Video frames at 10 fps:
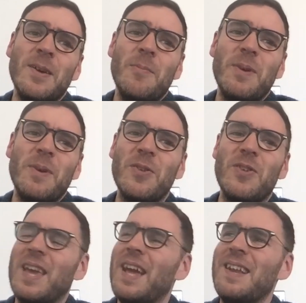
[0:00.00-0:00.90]
Because
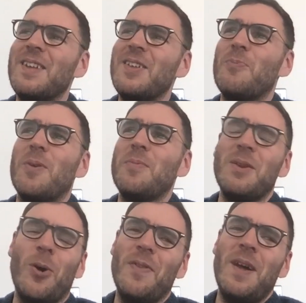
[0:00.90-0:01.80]
again, it's probably
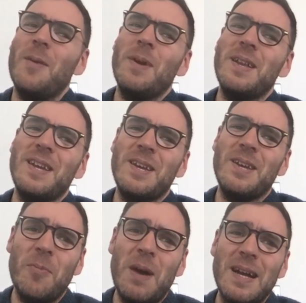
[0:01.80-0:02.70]
not that
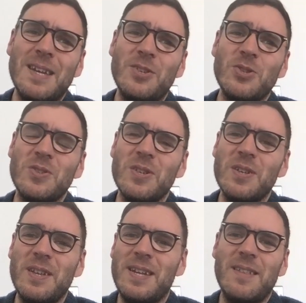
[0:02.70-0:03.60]
many packages that
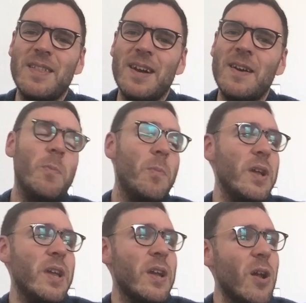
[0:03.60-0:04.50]
need that.
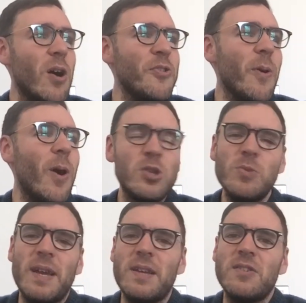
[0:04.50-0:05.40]
But you can also
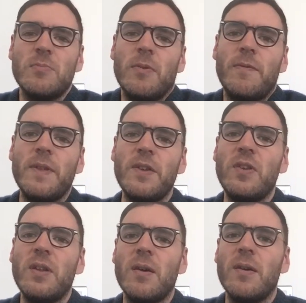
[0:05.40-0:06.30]
automate some of this,
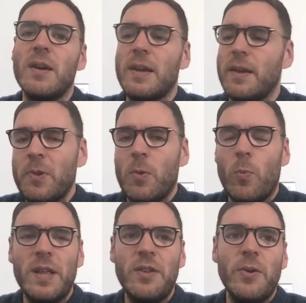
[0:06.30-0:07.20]
like
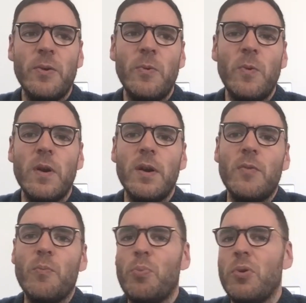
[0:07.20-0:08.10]
when you
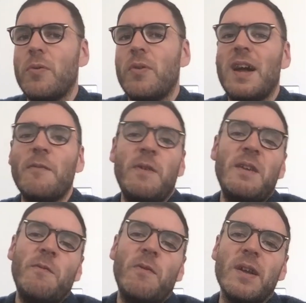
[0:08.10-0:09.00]
put, like
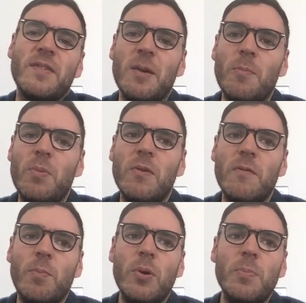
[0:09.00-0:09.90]
Vue, for
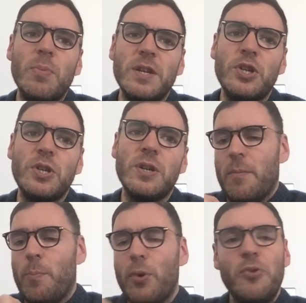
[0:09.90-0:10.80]
example, publish
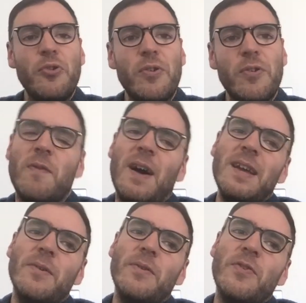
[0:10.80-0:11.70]
bundled
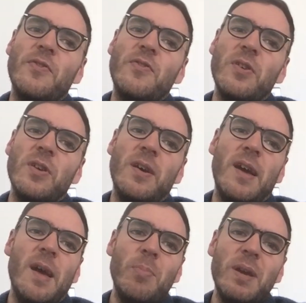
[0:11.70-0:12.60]
files to
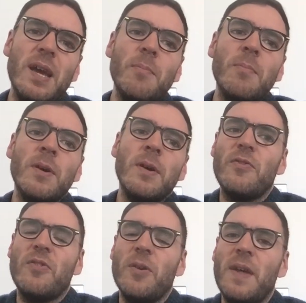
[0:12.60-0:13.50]
NPM.
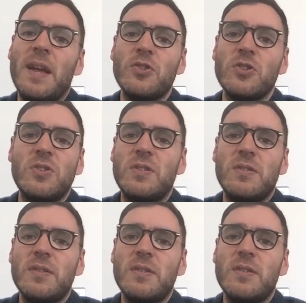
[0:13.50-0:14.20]
So they're just